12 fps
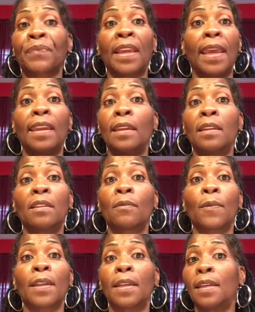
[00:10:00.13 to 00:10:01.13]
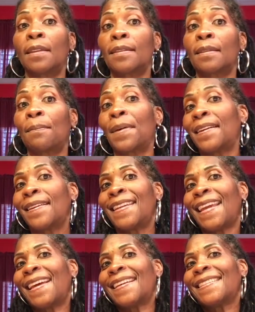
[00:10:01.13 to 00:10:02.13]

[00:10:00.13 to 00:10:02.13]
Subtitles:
and it is what it is. But yeah,